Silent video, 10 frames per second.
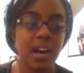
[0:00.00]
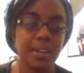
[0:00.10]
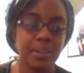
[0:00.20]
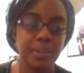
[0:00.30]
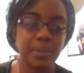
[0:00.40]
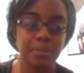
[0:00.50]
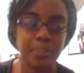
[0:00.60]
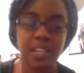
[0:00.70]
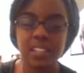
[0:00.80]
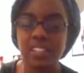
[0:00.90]
I don't know.
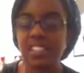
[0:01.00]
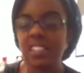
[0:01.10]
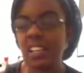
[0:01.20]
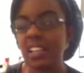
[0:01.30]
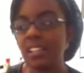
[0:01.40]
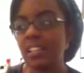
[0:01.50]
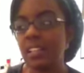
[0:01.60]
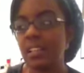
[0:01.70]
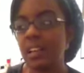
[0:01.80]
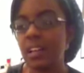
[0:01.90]
Kind of just decided
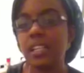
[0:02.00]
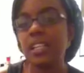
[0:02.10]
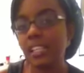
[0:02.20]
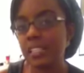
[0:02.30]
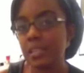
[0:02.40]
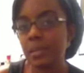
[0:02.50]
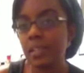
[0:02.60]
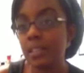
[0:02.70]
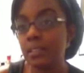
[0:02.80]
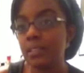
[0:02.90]
that it needed to be
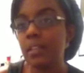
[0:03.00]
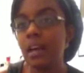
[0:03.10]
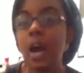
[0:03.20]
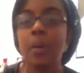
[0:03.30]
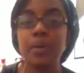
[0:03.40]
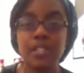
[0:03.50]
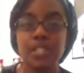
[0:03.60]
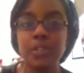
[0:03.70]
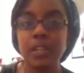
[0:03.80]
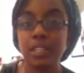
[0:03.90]
done. I want to
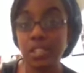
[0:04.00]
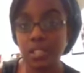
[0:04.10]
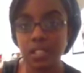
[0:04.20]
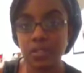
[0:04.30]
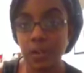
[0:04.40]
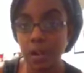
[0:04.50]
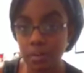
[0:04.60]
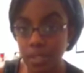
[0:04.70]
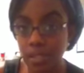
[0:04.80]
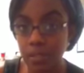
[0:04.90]
do like a Justice for
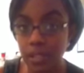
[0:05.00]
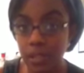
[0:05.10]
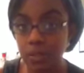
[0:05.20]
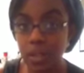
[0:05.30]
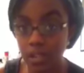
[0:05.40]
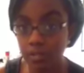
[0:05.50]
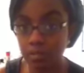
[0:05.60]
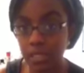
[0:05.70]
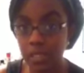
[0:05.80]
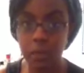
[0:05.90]
M J video, not of
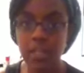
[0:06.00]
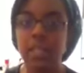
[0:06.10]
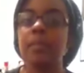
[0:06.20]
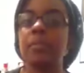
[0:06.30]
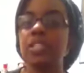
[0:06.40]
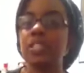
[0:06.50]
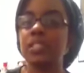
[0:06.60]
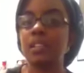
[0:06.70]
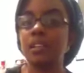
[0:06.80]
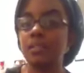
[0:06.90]
me speaking, but
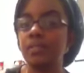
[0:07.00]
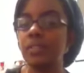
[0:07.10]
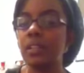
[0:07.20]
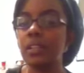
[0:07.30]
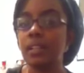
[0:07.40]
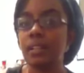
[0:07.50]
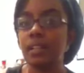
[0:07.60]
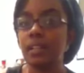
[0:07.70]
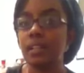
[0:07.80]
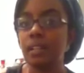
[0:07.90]
just of
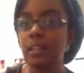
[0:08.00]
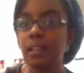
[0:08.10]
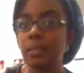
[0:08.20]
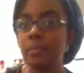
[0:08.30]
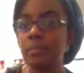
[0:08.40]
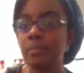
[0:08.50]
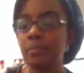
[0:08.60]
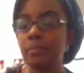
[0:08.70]
him,